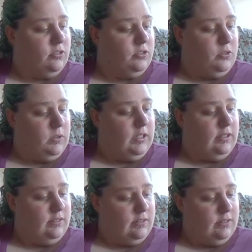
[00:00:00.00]

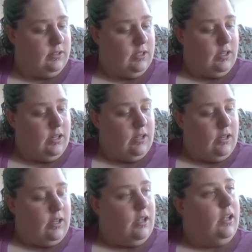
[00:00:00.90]
students.
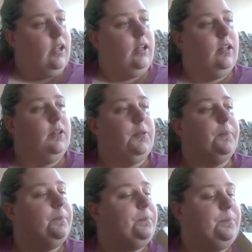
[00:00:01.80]
I
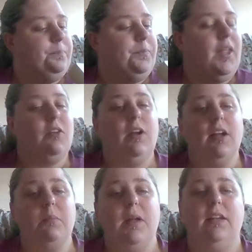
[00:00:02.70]

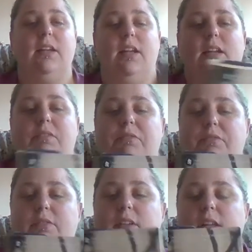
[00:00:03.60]
recommend it.
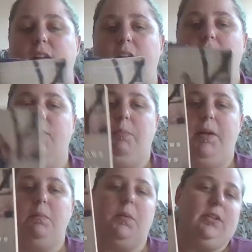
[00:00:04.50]
If
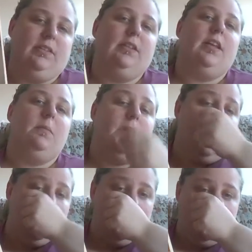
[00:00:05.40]
big books
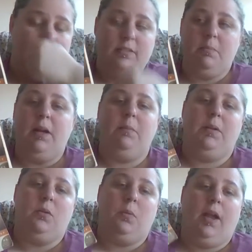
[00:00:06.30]
intimidate you, this might be
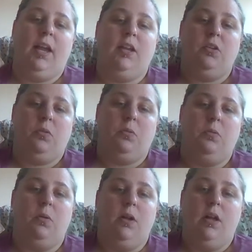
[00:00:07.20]
a way to
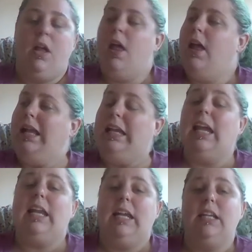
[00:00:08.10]

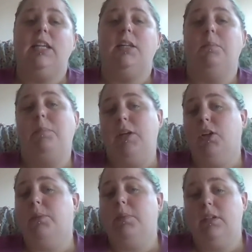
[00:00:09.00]
get into
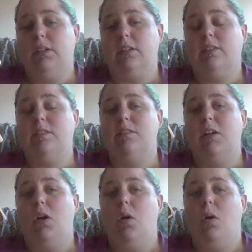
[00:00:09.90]
bigger books
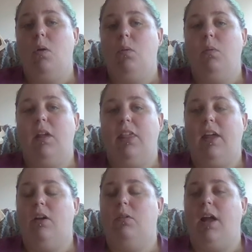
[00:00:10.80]

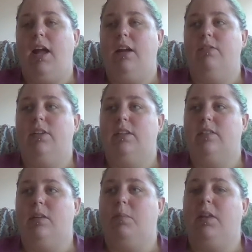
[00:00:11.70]
without having
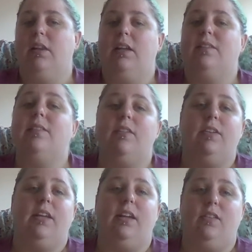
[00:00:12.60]
something like Stephen
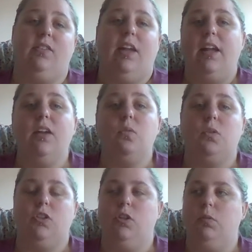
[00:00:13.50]
King's It,
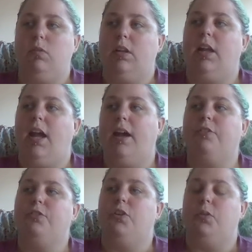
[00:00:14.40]
which you really
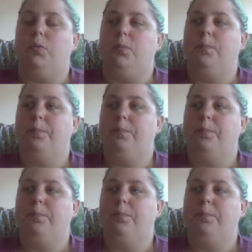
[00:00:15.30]
have to